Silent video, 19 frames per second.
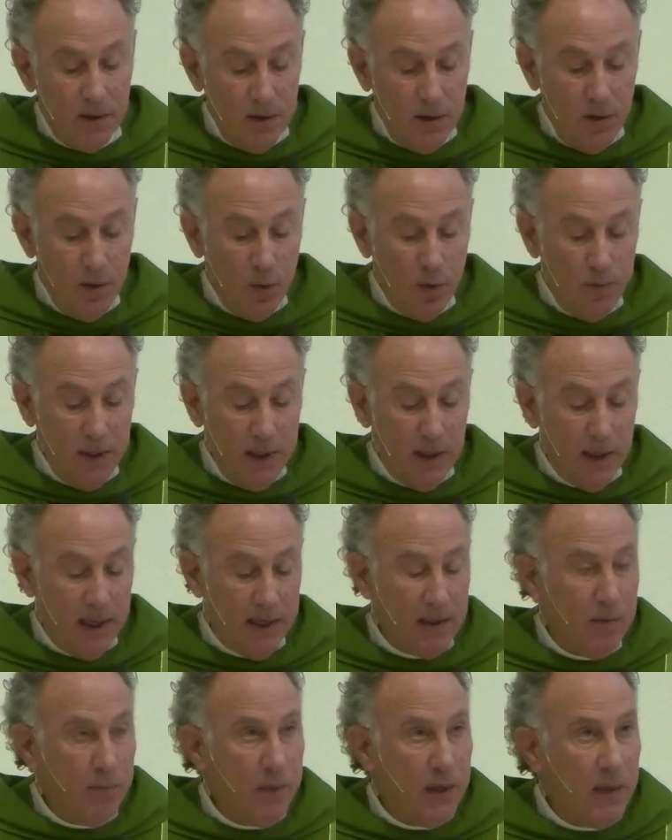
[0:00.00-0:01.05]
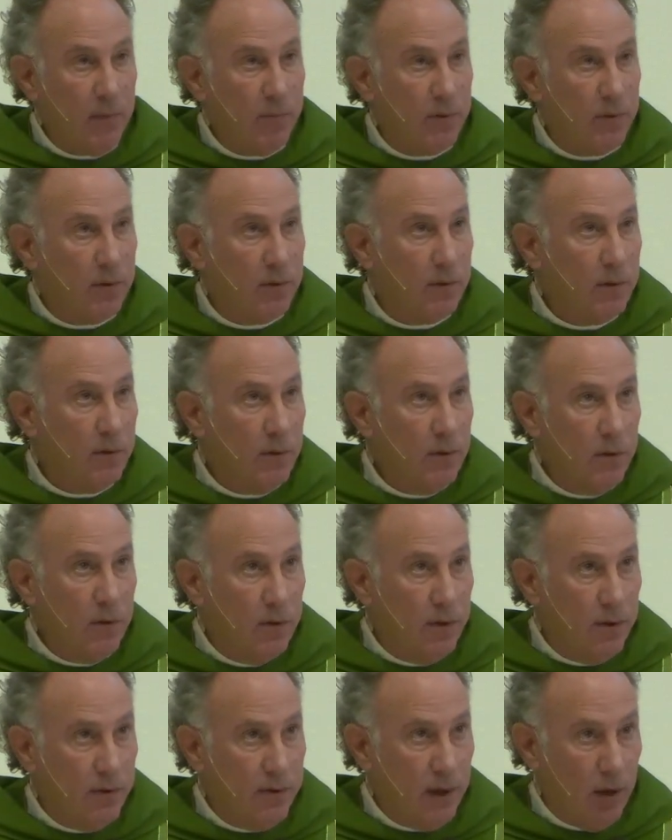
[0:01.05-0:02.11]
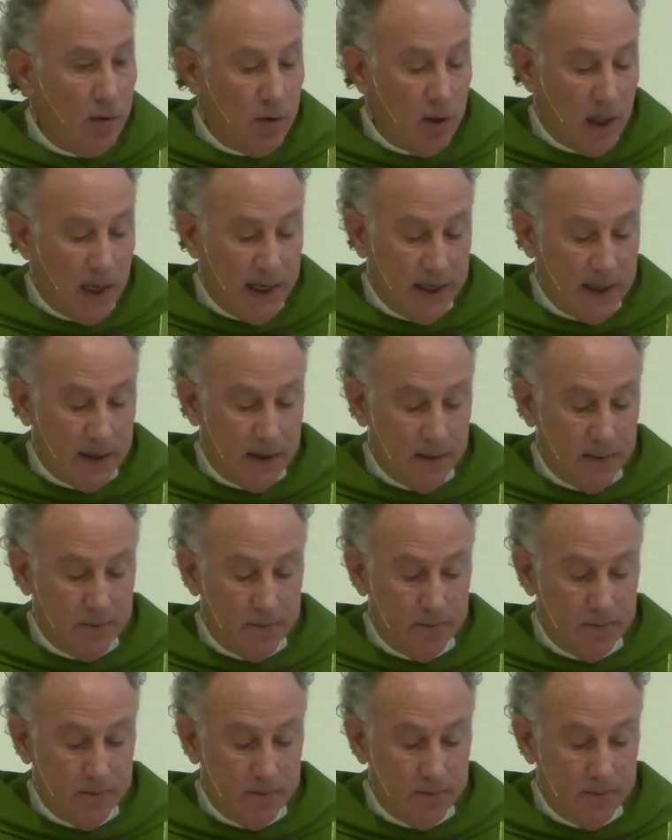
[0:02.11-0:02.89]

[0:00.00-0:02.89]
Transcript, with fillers: you will be like the people who you don't like.